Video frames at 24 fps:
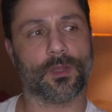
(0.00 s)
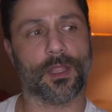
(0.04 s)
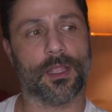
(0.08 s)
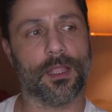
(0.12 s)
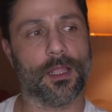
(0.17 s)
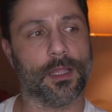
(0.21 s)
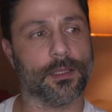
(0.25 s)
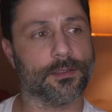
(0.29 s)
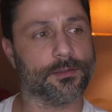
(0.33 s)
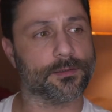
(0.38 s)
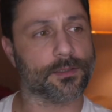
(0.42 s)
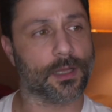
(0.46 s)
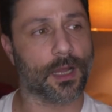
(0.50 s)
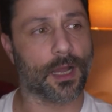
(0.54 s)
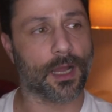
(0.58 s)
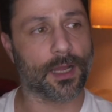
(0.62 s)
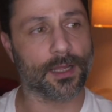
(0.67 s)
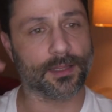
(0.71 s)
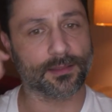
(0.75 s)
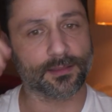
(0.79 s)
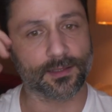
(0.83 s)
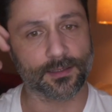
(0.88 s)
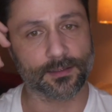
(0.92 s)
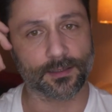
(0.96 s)
and
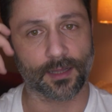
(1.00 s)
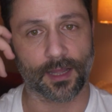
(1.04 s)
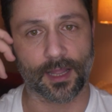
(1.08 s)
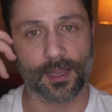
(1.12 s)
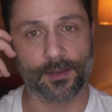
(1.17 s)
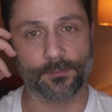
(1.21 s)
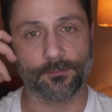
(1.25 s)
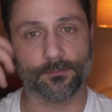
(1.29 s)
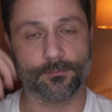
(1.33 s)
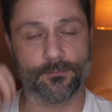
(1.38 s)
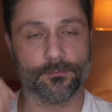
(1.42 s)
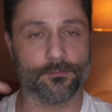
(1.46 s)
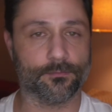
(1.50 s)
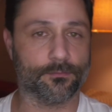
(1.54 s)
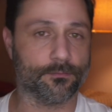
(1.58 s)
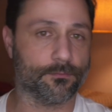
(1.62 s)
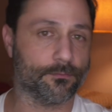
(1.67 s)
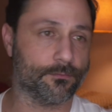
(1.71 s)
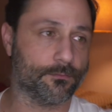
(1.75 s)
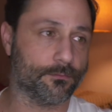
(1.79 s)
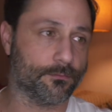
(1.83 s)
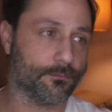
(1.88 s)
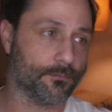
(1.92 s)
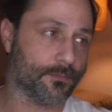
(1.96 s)
I think I'm
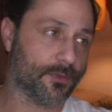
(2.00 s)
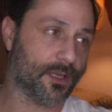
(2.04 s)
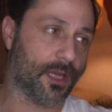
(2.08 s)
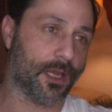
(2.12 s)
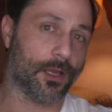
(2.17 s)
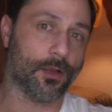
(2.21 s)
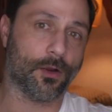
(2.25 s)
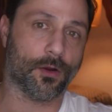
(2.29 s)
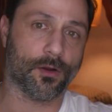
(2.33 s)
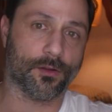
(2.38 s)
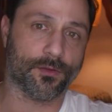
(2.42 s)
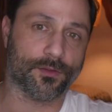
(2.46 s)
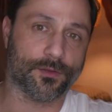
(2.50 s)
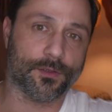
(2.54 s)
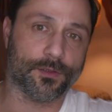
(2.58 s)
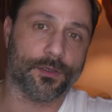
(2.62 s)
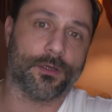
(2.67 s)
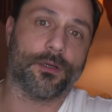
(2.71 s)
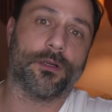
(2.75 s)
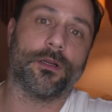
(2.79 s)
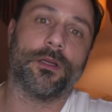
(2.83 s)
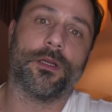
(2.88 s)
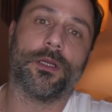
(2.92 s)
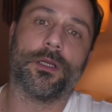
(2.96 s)
King
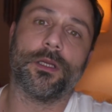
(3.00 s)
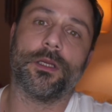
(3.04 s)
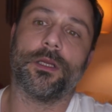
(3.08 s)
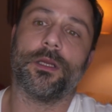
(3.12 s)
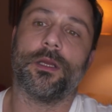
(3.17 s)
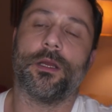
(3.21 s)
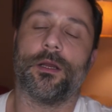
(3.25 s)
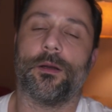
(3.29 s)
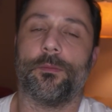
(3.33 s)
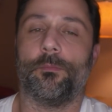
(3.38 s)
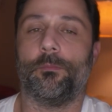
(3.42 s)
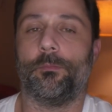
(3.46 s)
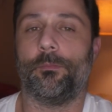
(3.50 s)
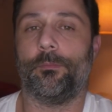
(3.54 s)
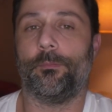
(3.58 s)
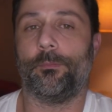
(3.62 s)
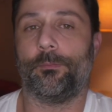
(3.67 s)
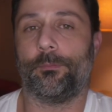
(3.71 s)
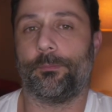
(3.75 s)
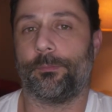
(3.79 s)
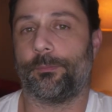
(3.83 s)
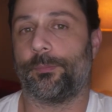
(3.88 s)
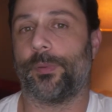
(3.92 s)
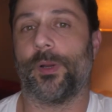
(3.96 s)
Arthur,
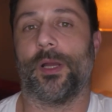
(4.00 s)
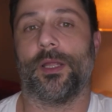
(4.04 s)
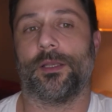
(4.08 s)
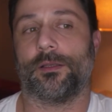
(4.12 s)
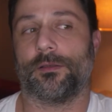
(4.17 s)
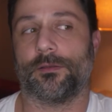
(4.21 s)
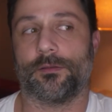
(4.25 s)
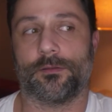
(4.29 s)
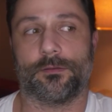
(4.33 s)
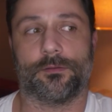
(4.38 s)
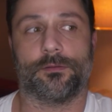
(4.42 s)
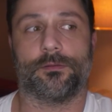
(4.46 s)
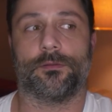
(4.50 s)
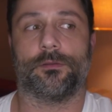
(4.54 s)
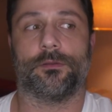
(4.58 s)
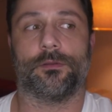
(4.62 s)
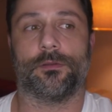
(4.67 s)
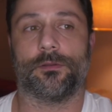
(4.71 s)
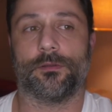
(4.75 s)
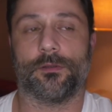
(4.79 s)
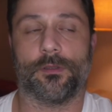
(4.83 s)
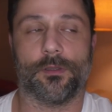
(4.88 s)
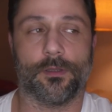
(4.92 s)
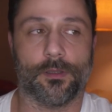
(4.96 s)
but
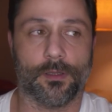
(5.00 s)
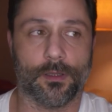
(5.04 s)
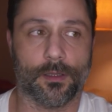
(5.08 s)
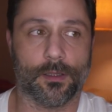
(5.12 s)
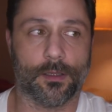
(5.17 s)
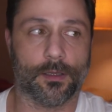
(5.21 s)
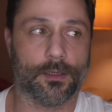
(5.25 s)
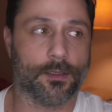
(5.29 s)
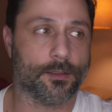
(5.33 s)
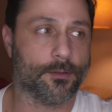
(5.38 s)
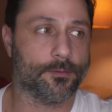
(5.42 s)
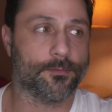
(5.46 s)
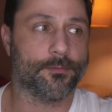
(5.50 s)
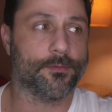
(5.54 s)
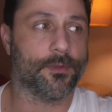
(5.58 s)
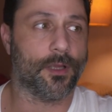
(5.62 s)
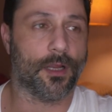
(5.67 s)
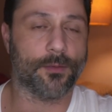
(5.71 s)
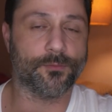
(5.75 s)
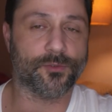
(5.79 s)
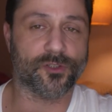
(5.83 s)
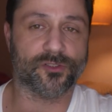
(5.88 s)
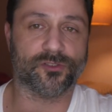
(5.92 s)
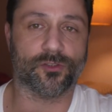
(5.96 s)
uh,
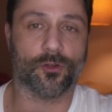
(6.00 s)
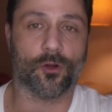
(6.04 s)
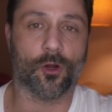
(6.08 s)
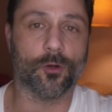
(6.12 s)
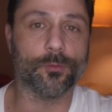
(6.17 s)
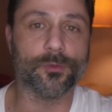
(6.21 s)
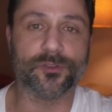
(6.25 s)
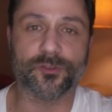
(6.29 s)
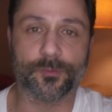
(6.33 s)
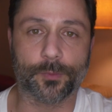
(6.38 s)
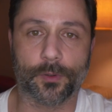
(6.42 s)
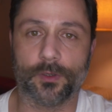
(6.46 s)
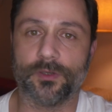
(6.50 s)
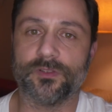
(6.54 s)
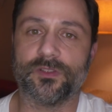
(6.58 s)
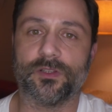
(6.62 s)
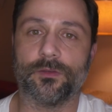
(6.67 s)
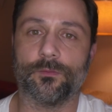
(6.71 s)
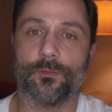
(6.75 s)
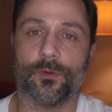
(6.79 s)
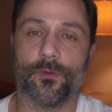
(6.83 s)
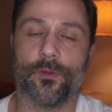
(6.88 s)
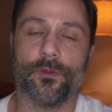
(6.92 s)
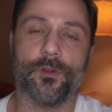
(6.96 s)
I'm just a homeless
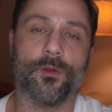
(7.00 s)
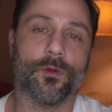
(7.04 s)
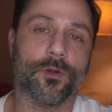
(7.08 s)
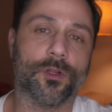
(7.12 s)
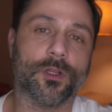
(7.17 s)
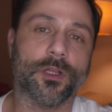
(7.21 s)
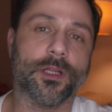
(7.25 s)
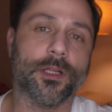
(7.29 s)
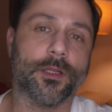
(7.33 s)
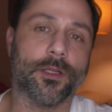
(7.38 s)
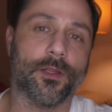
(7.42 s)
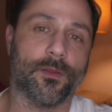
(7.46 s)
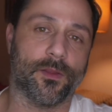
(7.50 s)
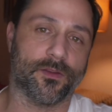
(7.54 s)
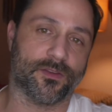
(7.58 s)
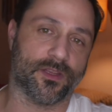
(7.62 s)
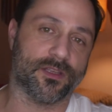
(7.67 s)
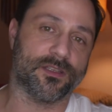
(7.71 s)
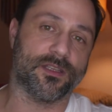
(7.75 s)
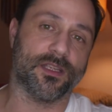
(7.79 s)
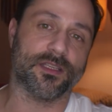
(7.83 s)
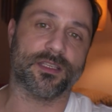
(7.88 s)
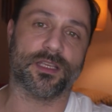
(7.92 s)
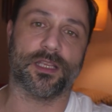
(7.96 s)
person. Well, you know, clearly there's
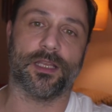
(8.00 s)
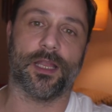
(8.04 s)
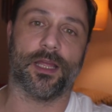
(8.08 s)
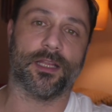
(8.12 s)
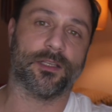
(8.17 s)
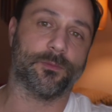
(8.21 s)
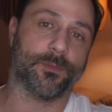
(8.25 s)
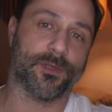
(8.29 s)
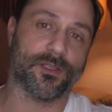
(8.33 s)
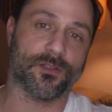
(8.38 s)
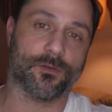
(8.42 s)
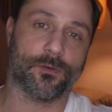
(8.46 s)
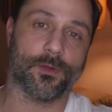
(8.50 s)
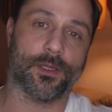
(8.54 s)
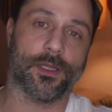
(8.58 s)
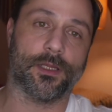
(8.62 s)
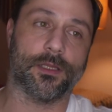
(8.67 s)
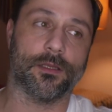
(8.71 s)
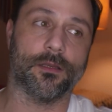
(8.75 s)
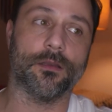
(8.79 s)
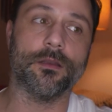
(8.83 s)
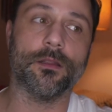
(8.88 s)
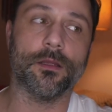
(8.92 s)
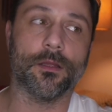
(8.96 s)
a disconnect
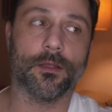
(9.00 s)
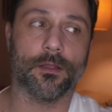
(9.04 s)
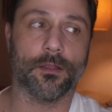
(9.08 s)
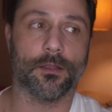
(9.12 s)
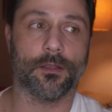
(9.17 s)
between